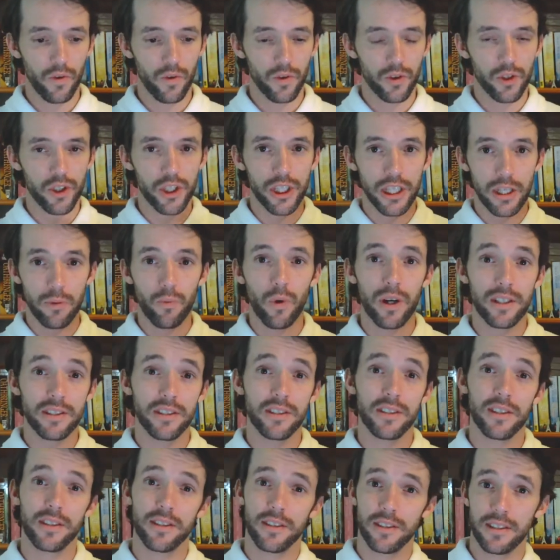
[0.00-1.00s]
she
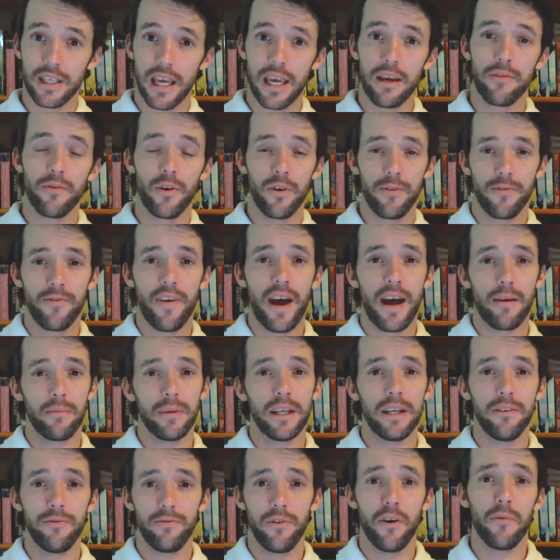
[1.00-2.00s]
wants to save her
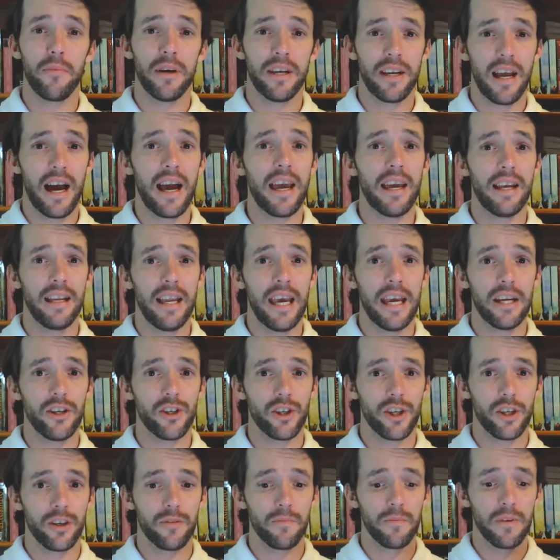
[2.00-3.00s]
family from
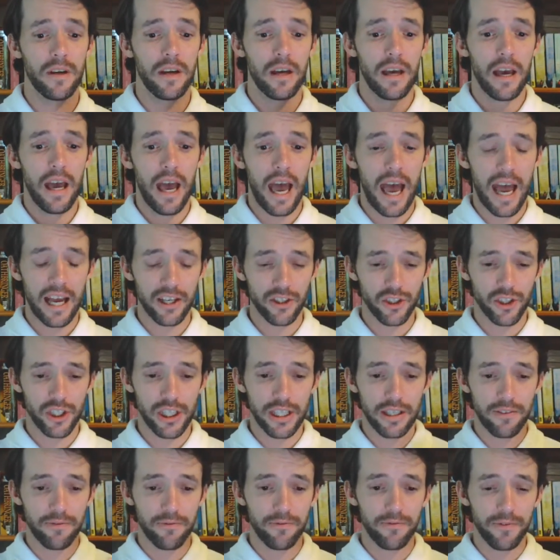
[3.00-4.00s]
annihilation, and
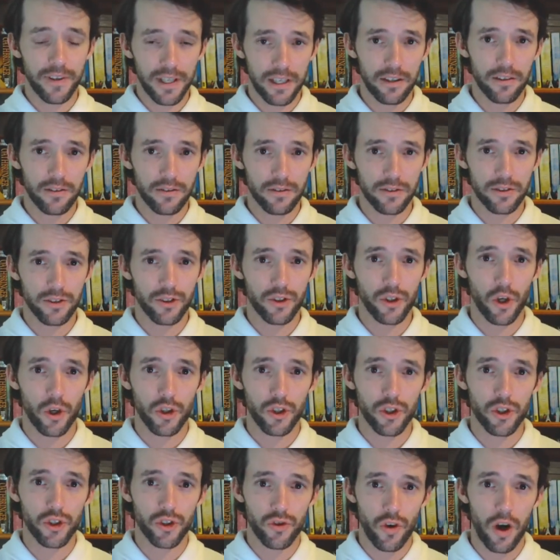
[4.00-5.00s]
she feels so
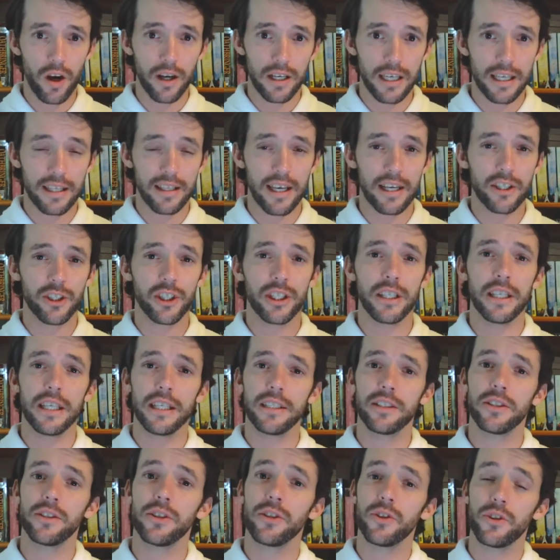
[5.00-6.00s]
strongly that she
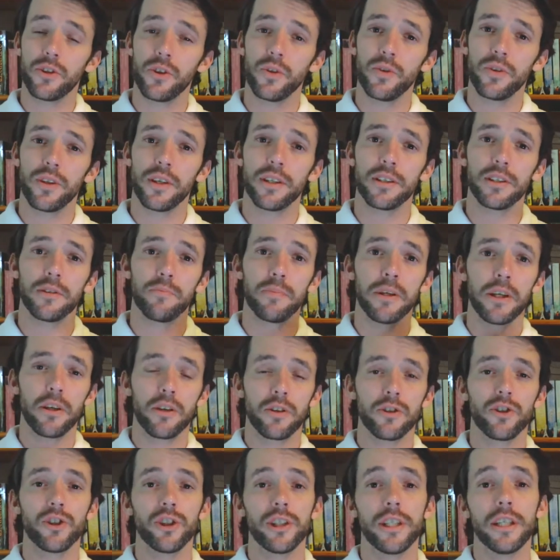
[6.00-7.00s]
needs to do this
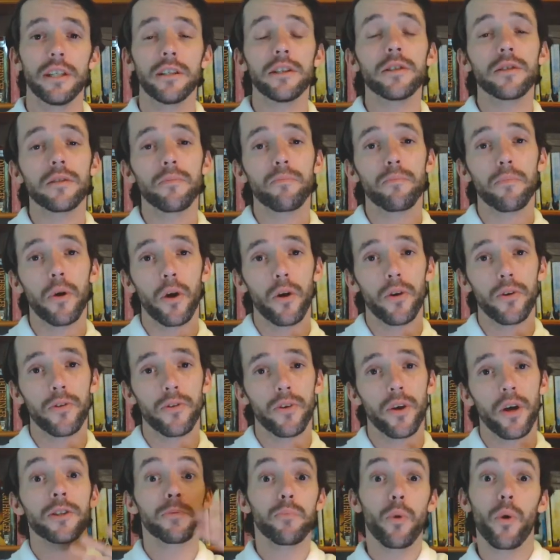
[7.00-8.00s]
because she is
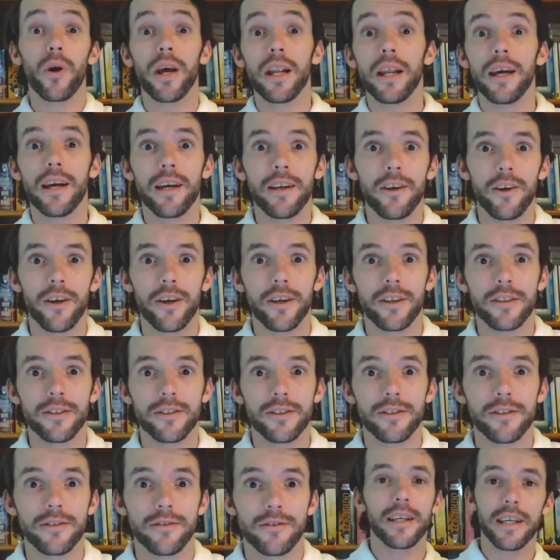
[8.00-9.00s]
both, spoiler
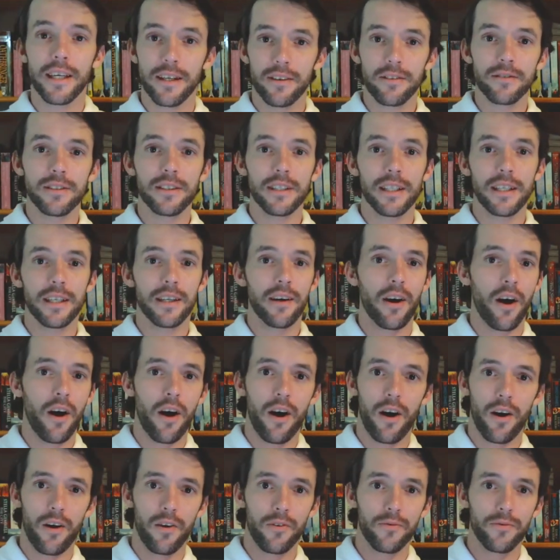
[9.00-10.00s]
alert, guilty
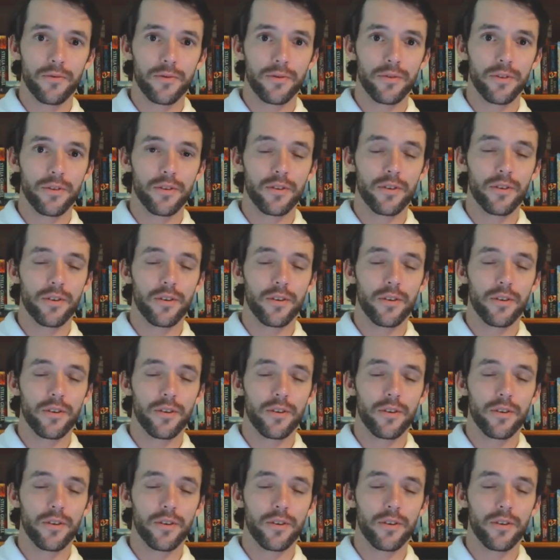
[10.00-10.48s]
of